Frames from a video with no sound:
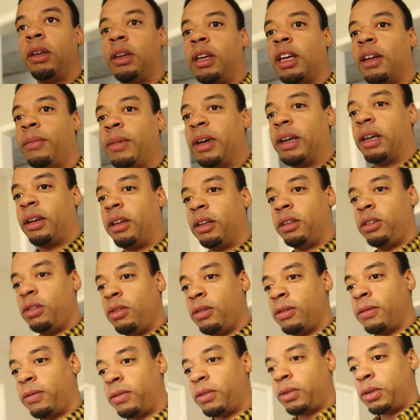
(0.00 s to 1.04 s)
Got my
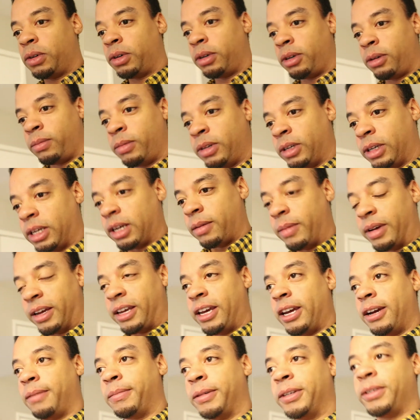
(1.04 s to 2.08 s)
uniform, got my
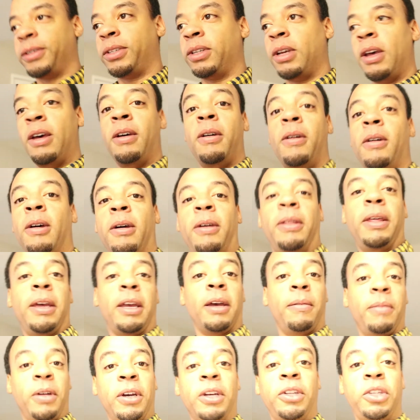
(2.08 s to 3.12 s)
cameras. I
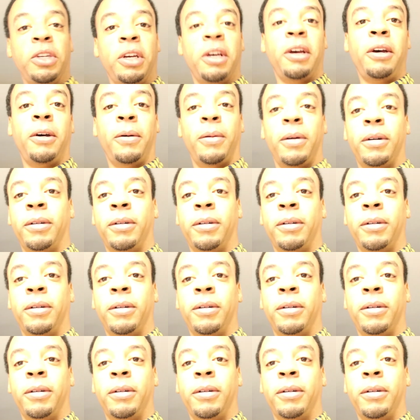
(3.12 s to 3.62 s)
think I'm good to go.